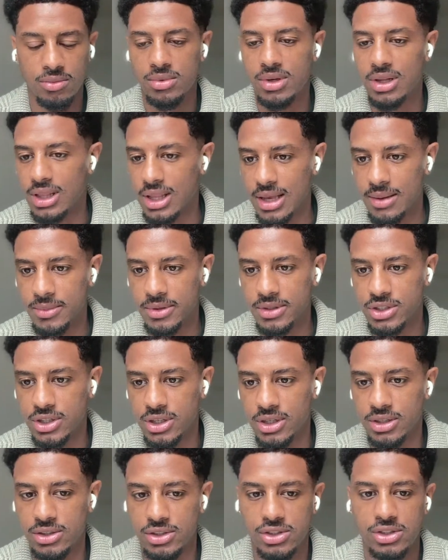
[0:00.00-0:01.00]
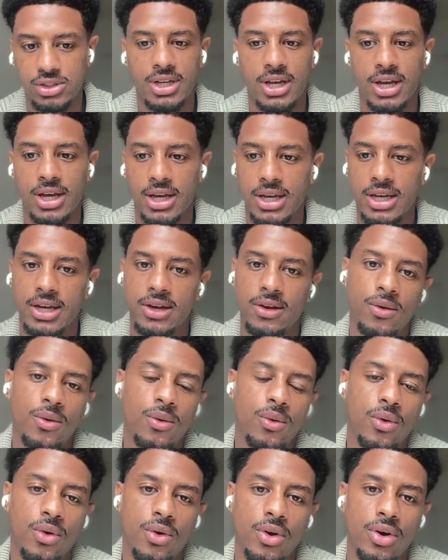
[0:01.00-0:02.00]
climate change tech,
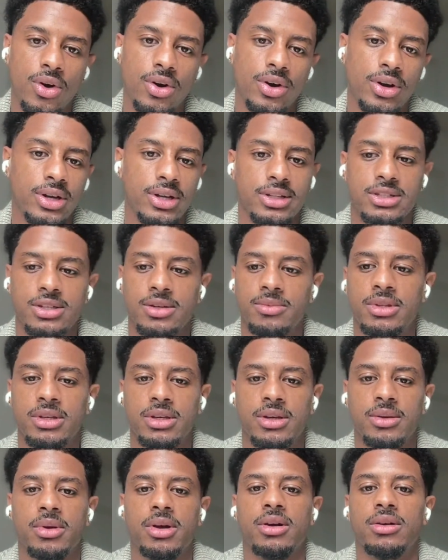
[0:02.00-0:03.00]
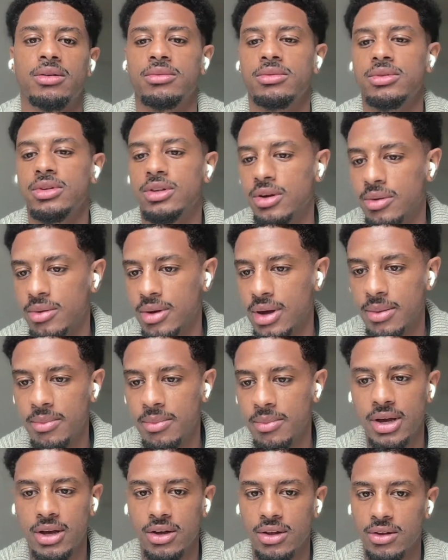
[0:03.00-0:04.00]
or it's something about,
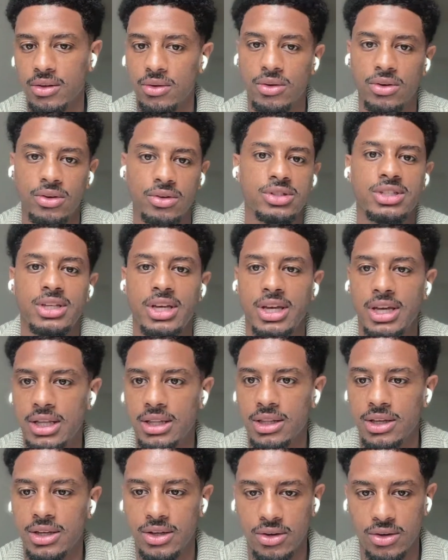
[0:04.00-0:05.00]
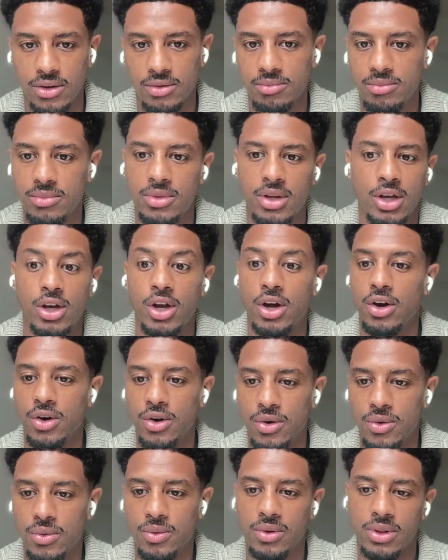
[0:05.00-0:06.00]
ML or scaling or
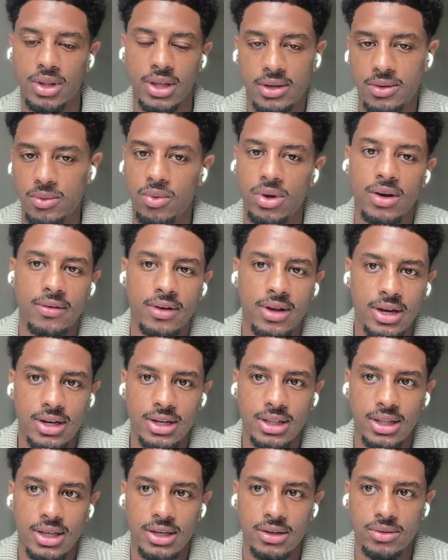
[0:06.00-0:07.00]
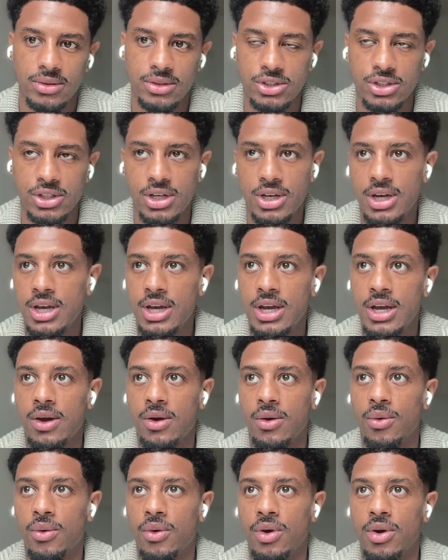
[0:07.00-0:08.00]
Go, like whatever kind of language
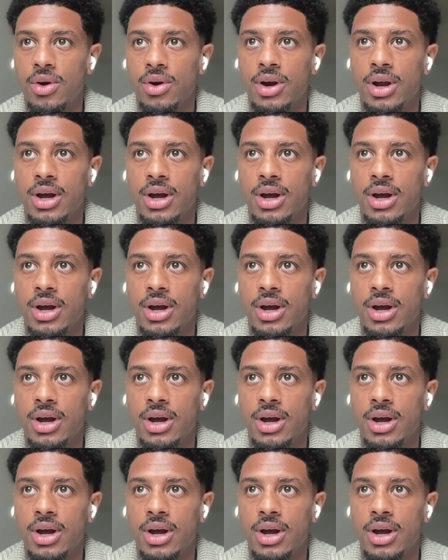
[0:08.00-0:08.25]
or